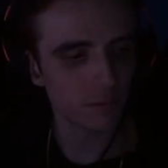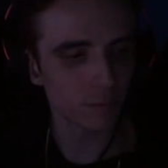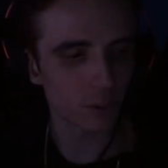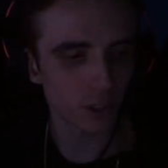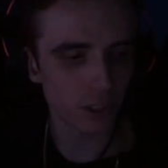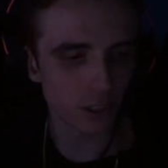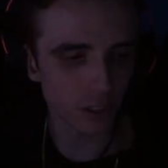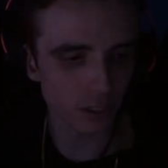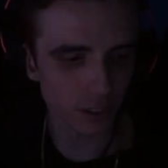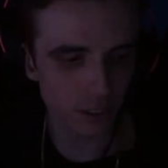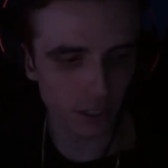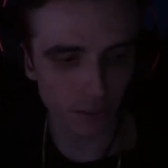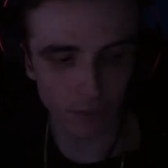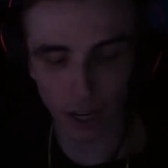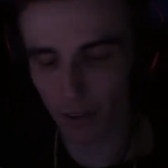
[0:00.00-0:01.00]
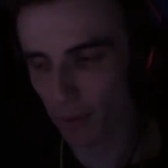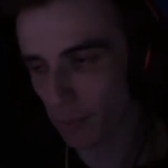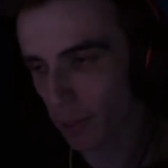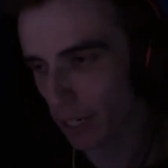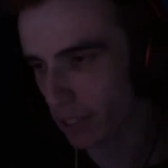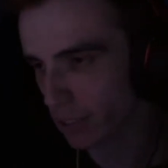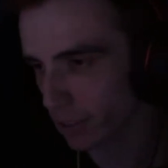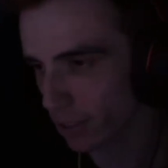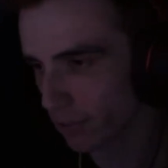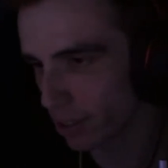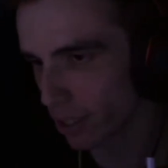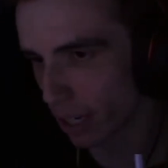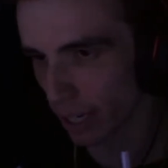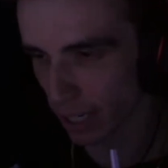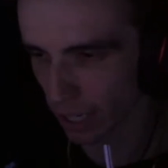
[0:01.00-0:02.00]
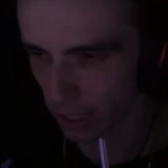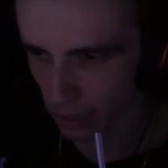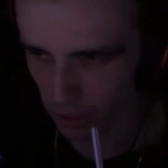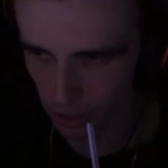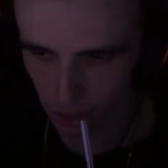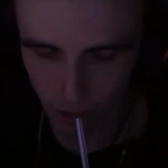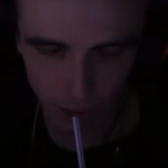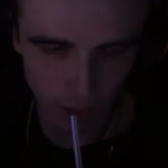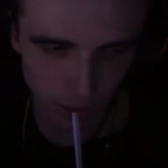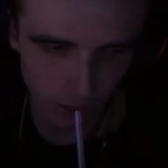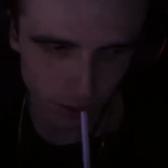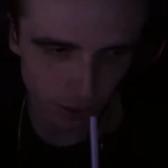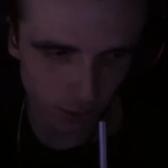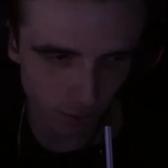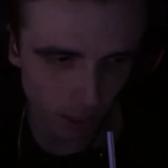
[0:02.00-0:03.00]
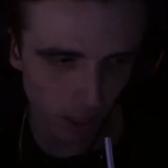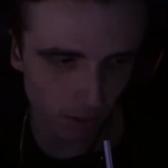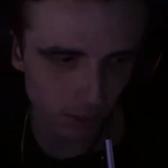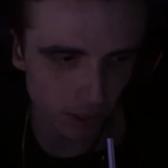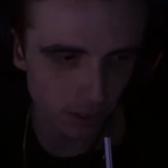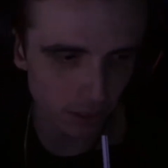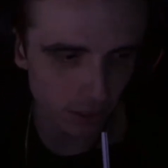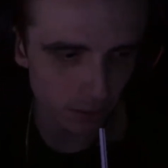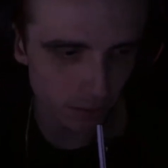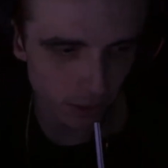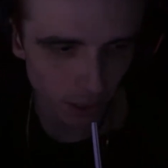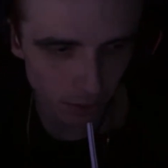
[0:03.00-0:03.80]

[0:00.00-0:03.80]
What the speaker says: Pretty gnarly stuff. I have a picture of it. I can't show it on stream, obviously, for